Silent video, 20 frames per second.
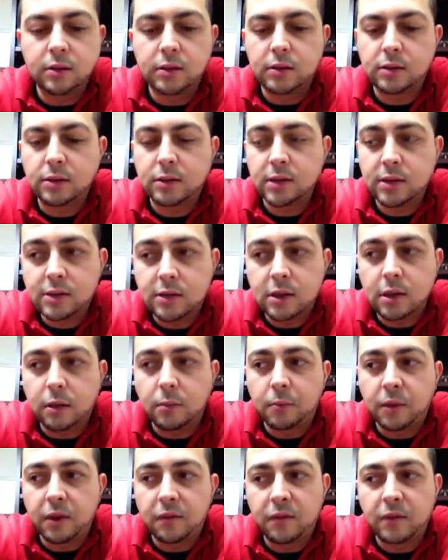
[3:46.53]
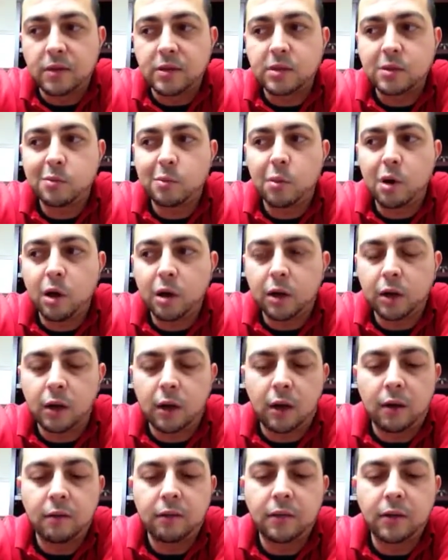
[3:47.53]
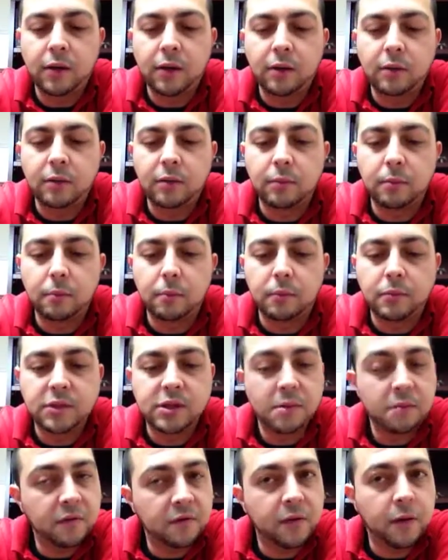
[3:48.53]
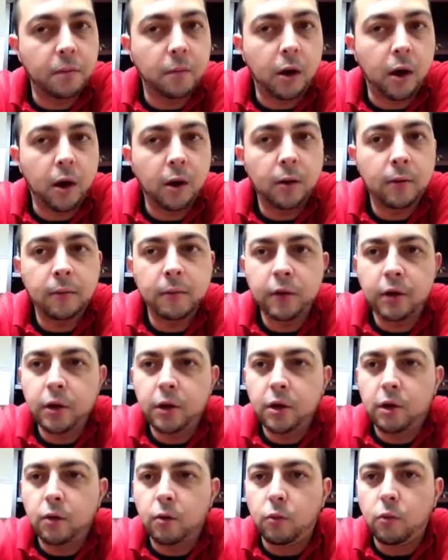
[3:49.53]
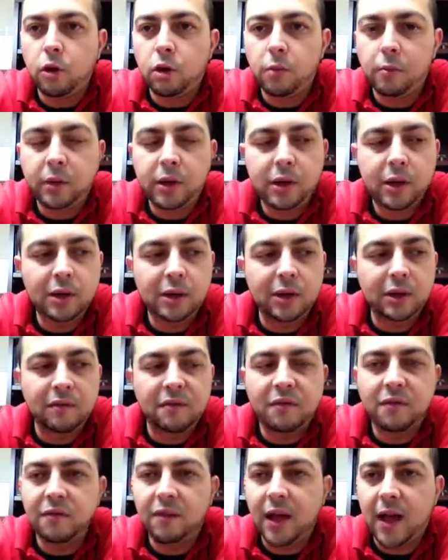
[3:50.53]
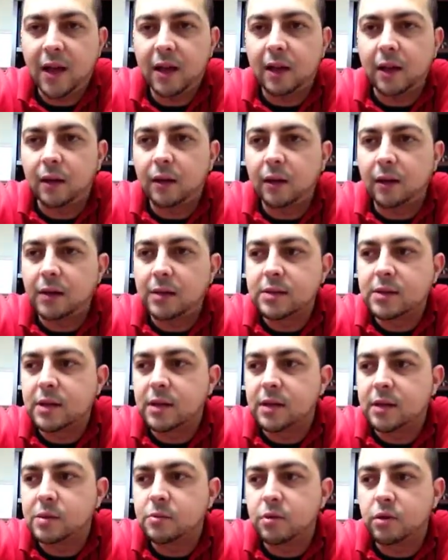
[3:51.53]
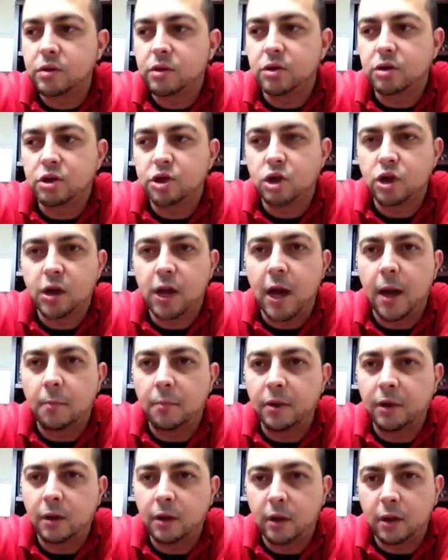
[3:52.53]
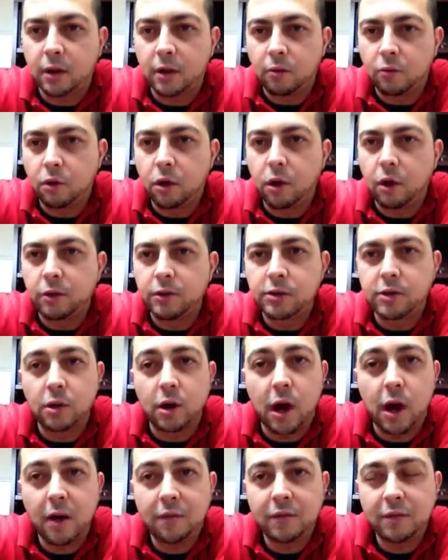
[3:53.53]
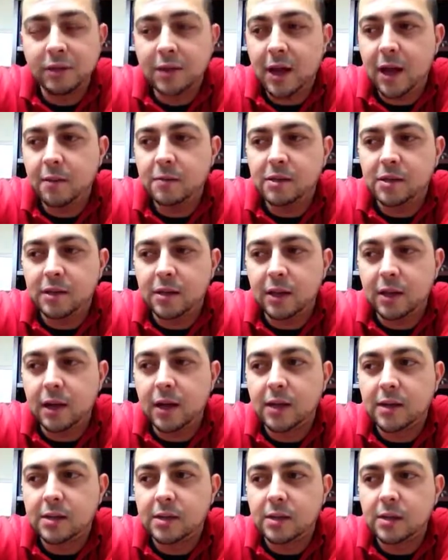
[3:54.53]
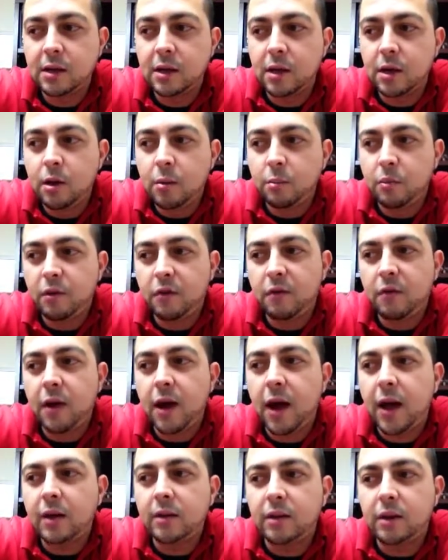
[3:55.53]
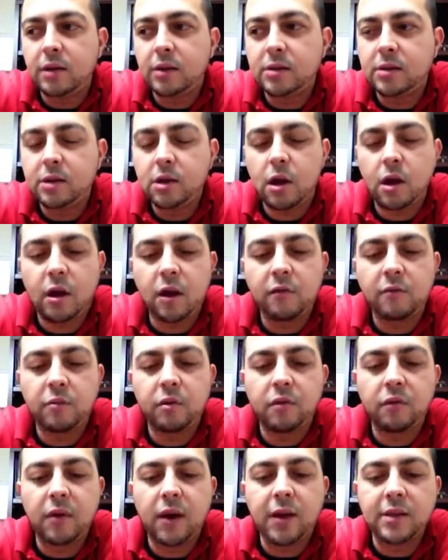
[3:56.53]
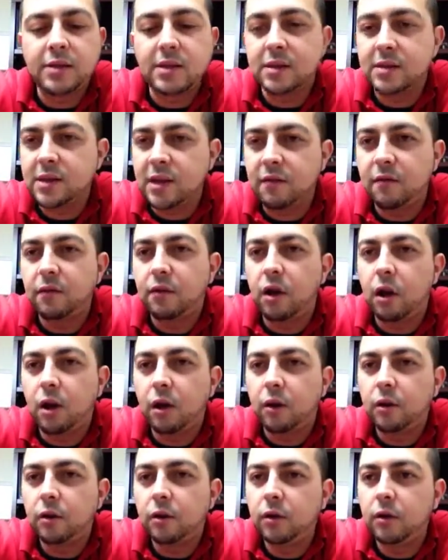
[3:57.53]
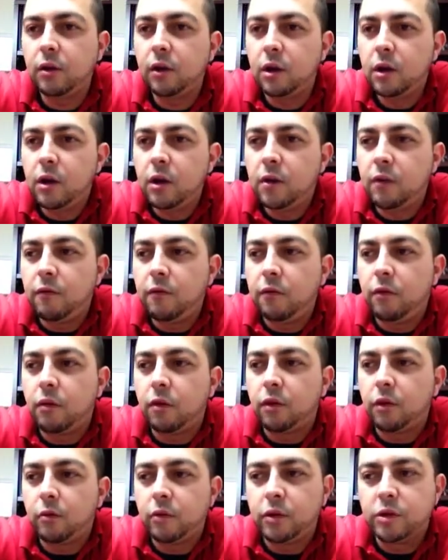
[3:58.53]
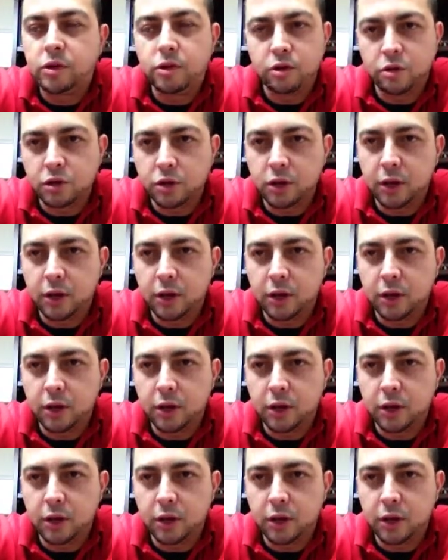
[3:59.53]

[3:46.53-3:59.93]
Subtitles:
system, if it's smart enough, and some of them are, will immediately flag it and say this person should not be enrolled. So oftentimes it does provide, the ECRF provides a safeguard for the research